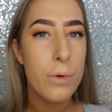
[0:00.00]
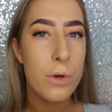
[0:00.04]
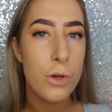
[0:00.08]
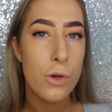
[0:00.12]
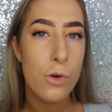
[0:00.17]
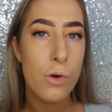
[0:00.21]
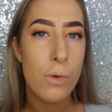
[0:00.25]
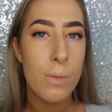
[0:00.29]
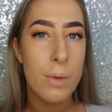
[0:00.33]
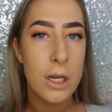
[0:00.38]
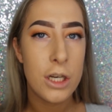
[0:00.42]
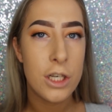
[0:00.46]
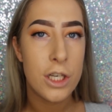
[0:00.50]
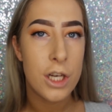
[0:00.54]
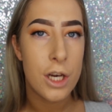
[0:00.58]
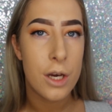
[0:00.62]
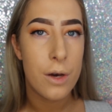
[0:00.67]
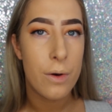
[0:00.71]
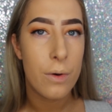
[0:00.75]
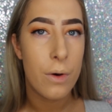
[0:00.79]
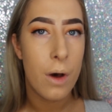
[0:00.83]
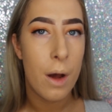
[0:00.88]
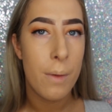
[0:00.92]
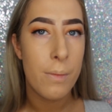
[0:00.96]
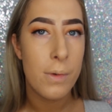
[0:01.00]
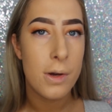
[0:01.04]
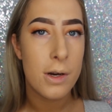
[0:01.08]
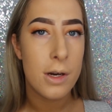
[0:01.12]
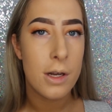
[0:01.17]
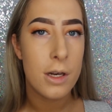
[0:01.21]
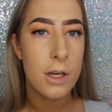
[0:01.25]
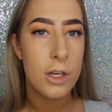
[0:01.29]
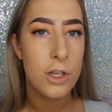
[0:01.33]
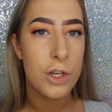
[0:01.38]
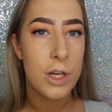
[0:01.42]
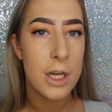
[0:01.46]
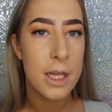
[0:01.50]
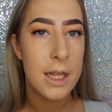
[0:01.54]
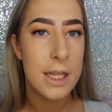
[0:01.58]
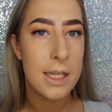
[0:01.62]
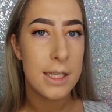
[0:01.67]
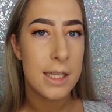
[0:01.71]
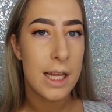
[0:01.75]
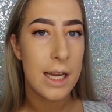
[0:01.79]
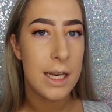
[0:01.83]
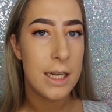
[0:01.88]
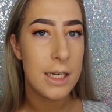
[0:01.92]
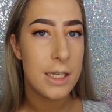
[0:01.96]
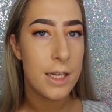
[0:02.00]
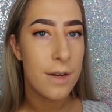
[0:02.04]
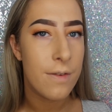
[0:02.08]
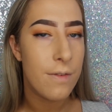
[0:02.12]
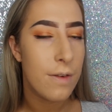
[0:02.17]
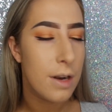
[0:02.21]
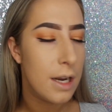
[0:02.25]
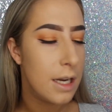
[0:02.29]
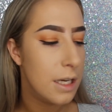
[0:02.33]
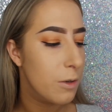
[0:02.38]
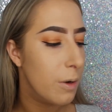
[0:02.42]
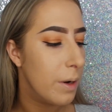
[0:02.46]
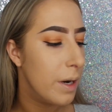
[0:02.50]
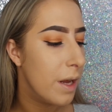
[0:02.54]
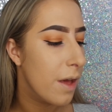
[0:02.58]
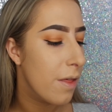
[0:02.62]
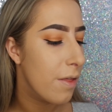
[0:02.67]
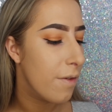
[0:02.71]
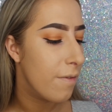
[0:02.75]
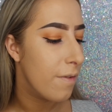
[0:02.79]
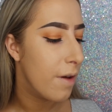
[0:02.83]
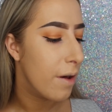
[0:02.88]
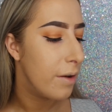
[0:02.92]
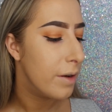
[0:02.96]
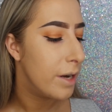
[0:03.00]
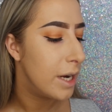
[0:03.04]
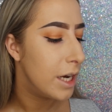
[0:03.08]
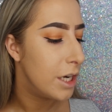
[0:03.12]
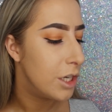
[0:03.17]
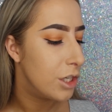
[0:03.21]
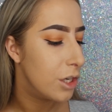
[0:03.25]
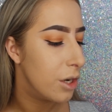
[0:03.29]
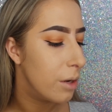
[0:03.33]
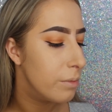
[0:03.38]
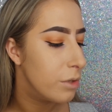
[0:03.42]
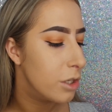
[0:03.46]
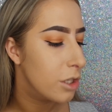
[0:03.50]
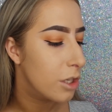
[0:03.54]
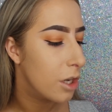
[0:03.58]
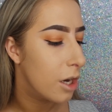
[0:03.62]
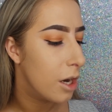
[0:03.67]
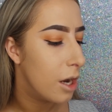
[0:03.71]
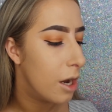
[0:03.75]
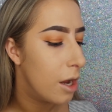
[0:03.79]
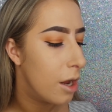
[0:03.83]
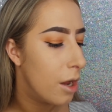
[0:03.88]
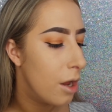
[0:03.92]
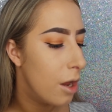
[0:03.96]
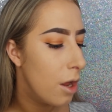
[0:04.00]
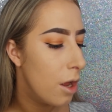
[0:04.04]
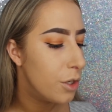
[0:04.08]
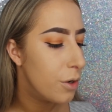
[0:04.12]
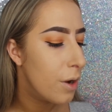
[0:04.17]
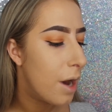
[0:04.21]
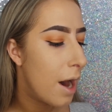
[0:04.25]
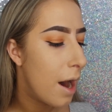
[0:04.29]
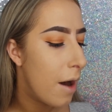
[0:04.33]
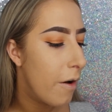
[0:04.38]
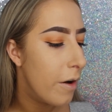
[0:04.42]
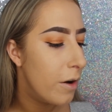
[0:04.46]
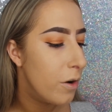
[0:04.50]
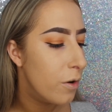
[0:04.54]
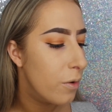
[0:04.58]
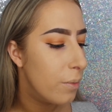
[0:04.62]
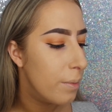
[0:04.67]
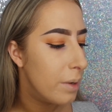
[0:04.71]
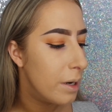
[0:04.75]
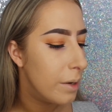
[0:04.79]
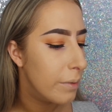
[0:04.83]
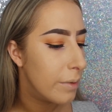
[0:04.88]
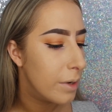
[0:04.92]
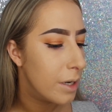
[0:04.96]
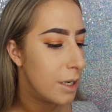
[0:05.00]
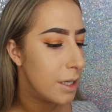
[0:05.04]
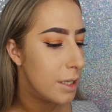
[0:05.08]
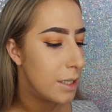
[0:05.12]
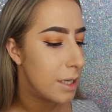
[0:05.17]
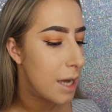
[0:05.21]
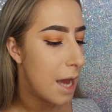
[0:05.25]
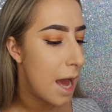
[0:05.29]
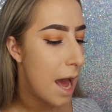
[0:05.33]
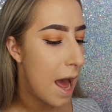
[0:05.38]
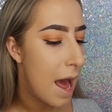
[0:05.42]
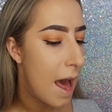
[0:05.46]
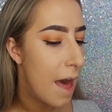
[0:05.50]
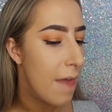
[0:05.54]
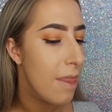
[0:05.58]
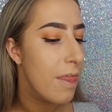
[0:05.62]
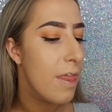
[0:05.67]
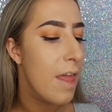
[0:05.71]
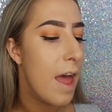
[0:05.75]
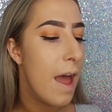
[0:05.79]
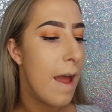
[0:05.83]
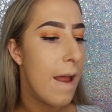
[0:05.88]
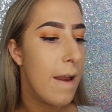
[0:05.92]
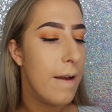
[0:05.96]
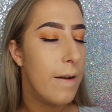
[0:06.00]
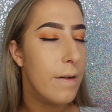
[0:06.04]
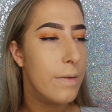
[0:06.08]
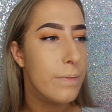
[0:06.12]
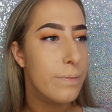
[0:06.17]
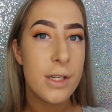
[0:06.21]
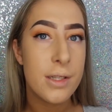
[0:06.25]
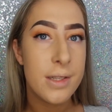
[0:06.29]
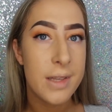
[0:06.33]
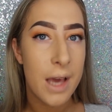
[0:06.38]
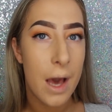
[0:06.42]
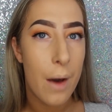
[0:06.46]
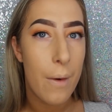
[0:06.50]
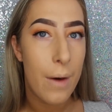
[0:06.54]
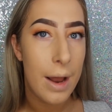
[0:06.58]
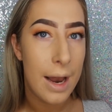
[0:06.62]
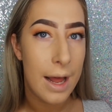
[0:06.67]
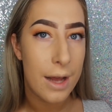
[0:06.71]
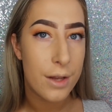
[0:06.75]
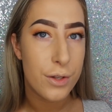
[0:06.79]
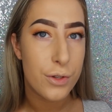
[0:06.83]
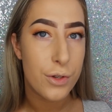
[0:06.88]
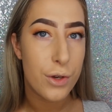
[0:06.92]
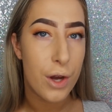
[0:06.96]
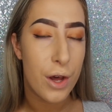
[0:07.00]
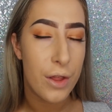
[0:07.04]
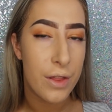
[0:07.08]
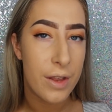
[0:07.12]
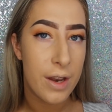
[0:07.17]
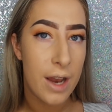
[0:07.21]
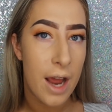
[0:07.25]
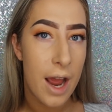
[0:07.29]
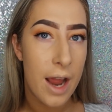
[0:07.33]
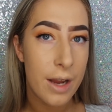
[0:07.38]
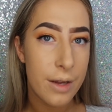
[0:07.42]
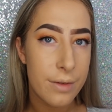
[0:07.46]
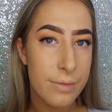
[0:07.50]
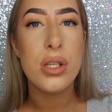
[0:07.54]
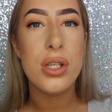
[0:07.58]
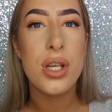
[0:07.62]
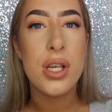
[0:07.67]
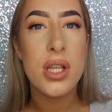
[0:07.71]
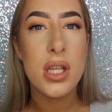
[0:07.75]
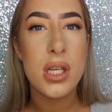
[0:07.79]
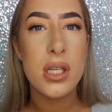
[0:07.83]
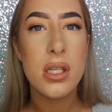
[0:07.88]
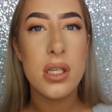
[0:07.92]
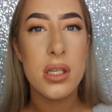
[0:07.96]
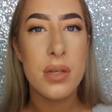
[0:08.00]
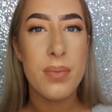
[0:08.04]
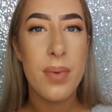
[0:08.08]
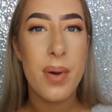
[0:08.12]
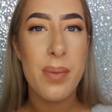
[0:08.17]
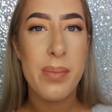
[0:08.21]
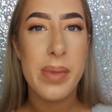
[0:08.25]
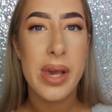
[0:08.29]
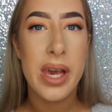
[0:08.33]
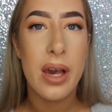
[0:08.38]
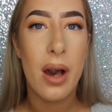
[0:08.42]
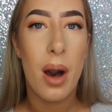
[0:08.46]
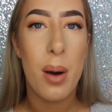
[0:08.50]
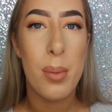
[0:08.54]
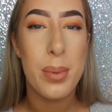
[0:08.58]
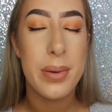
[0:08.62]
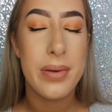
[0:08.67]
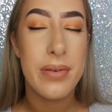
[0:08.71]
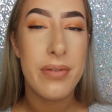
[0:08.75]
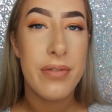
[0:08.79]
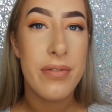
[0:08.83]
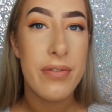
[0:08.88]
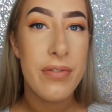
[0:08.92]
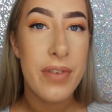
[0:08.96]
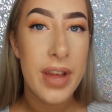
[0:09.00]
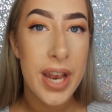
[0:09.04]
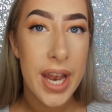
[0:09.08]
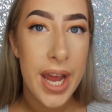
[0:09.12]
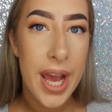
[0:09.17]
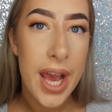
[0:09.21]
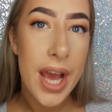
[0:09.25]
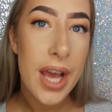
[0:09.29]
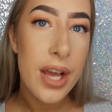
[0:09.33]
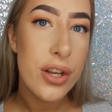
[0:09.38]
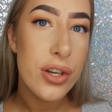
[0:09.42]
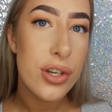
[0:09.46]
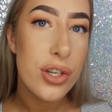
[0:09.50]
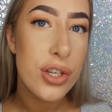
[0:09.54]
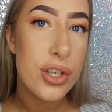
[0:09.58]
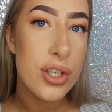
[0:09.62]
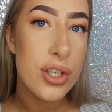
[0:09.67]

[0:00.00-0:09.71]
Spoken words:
I would normally do. I'm not going to treat this any differently to any other foundation. I'm just going to do it how I normally would and then see how it lasts throughout the day. So this is my makeup finished.